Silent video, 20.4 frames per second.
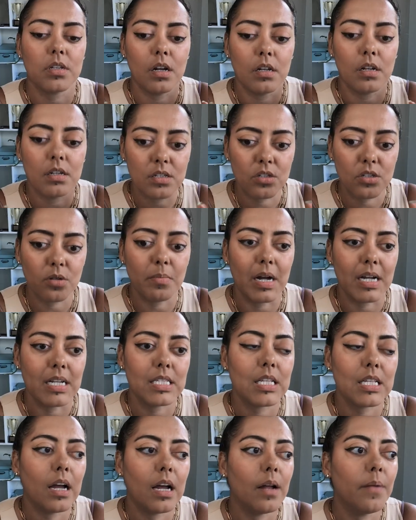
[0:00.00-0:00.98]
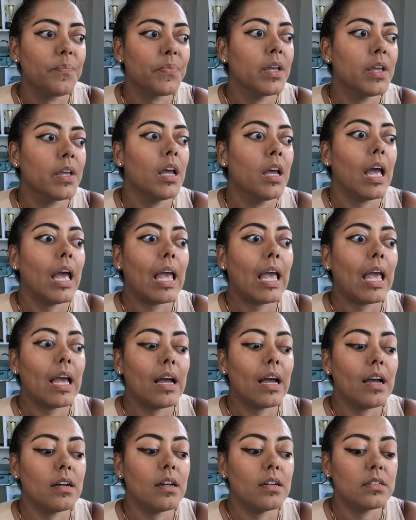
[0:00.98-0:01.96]
on is your mindset.
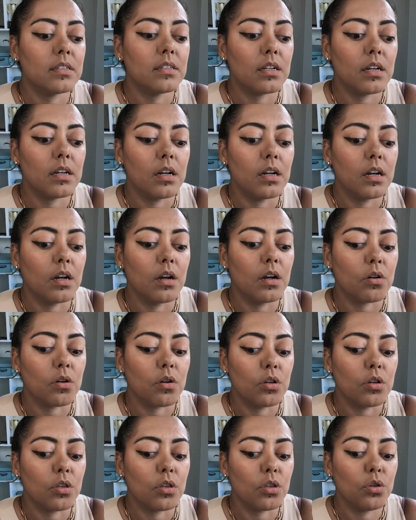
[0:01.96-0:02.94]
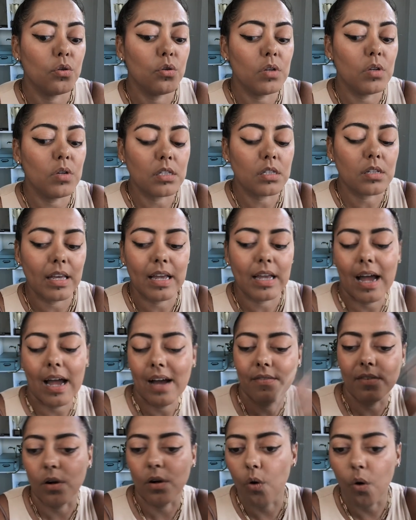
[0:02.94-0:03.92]
And you need to like
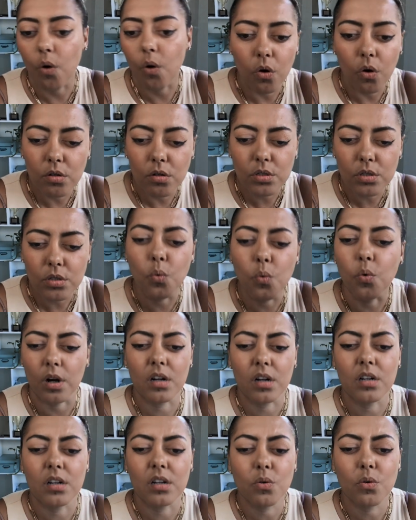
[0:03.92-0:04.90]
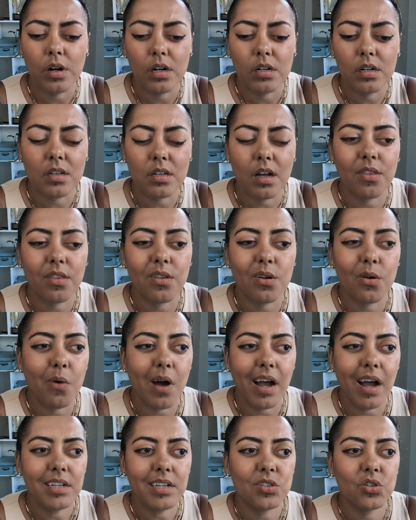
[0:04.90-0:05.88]
have a goal to work towards.
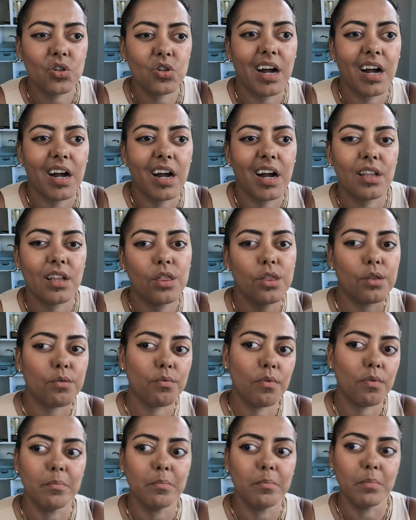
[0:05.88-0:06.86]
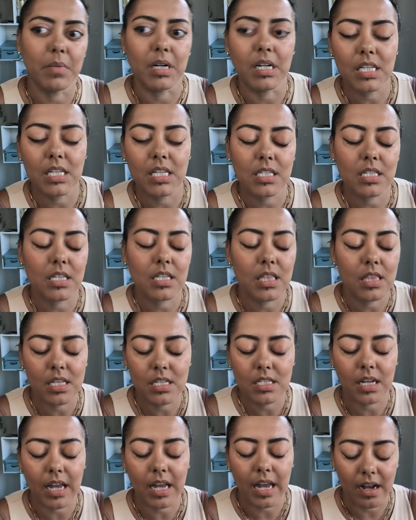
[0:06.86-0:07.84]
Otherwise, you're kind of throwing money in
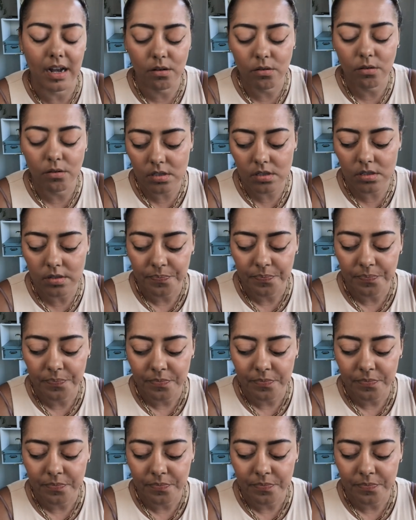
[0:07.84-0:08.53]
these accounts